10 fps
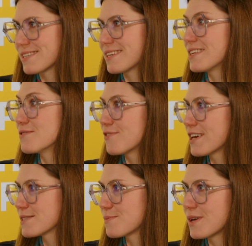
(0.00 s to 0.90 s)
and
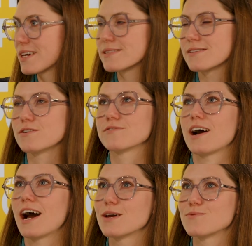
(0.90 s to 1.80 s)
investments are of
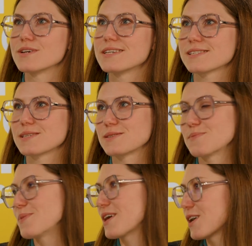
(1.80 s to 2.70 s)
high risks
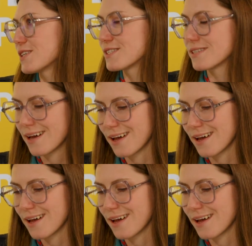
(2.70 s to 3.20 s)
because